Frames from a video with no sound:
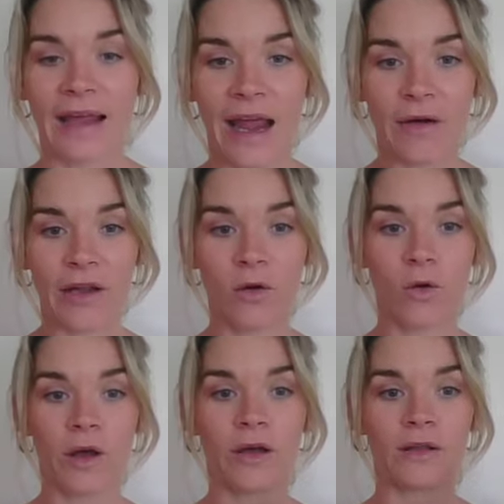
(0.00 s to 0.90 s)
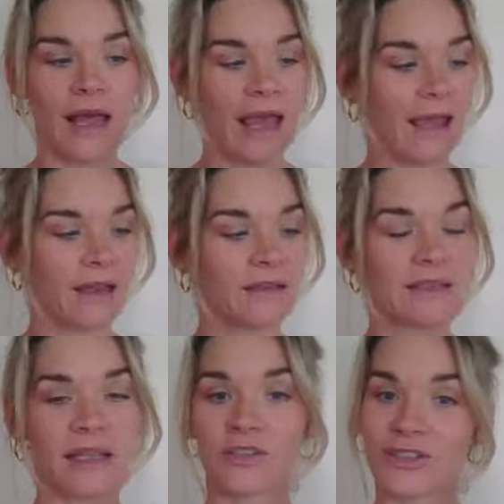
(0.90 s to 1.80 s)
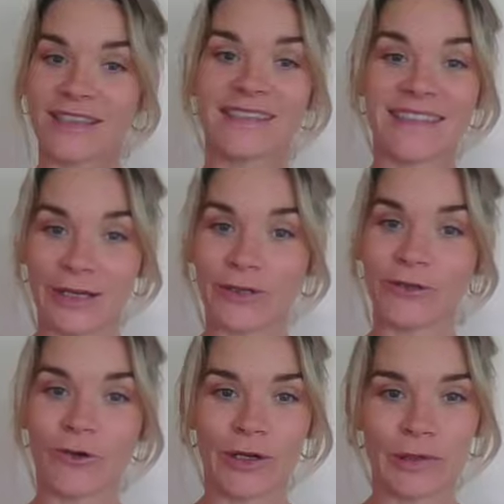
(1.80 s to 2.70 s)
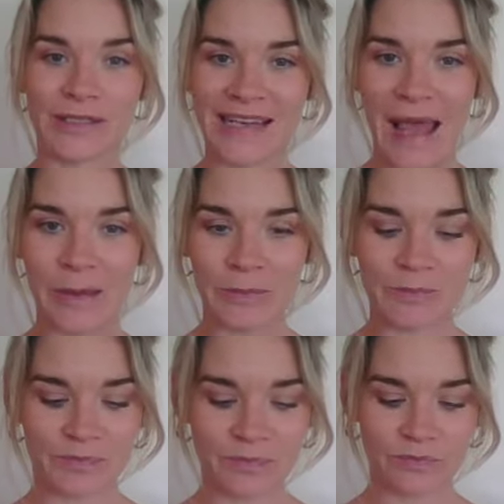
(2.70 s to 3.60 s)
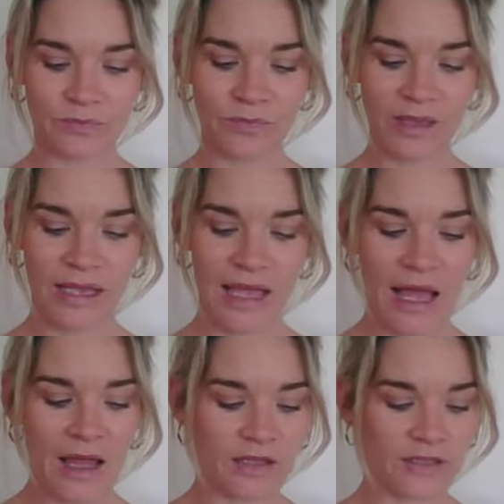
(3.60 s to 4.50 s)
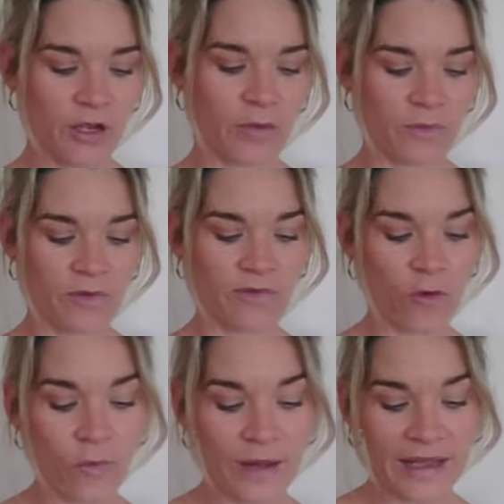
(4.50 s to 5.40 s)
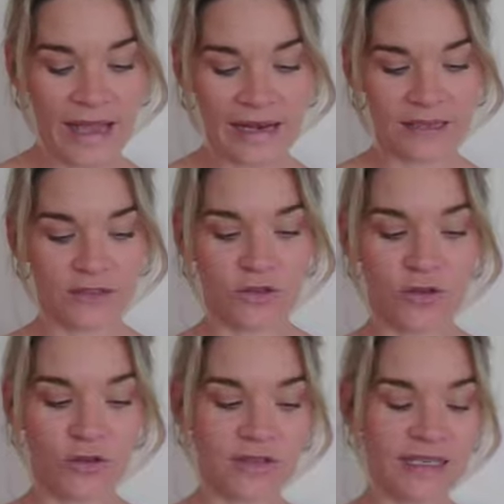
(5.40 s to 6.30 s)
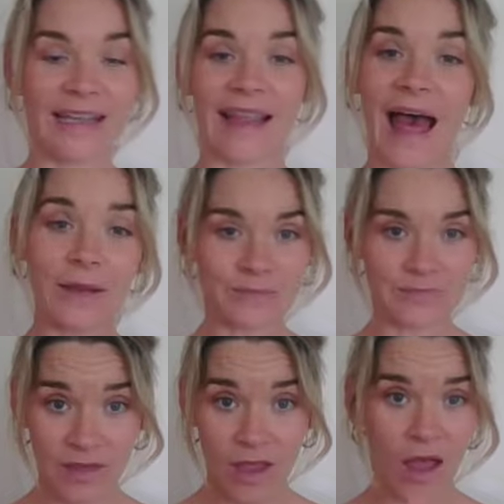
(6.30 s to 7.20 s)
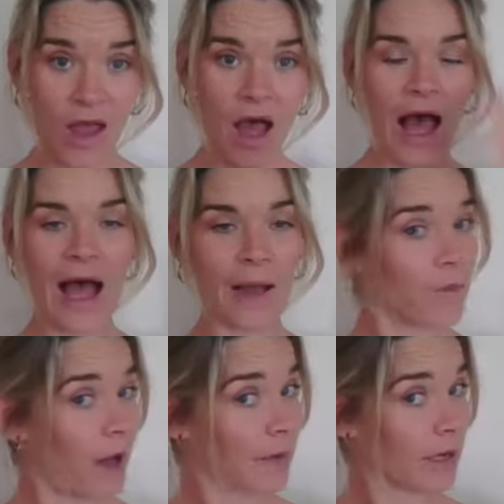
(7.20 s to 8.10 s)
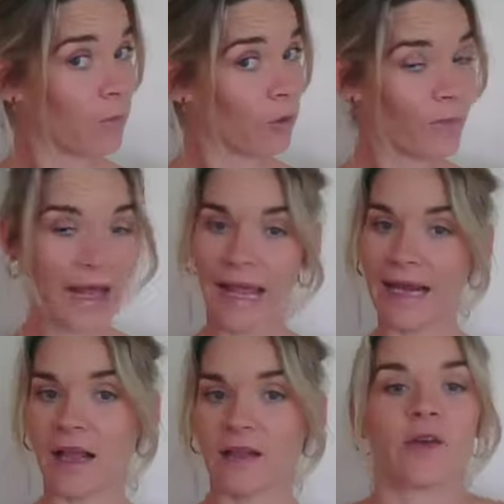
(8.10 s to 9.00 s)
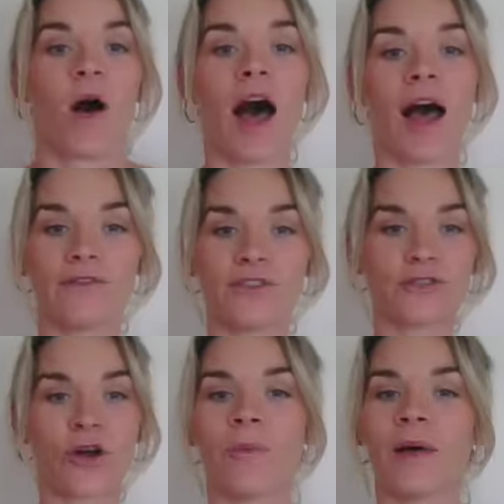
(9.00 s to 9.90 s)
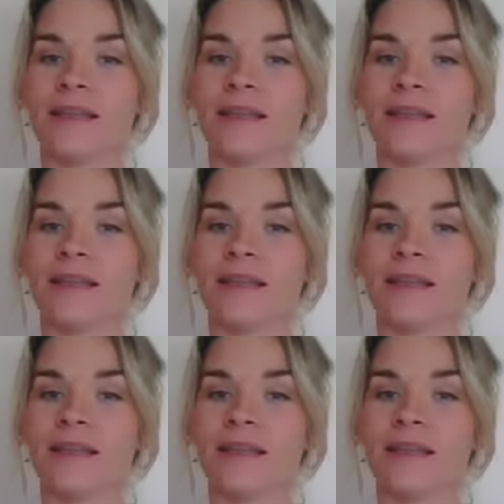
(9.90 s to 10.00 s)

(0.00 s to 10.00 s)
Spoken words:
carrier oil and just a single oil today. So before we get into using that, I'm going to pull my hair down. So I've just got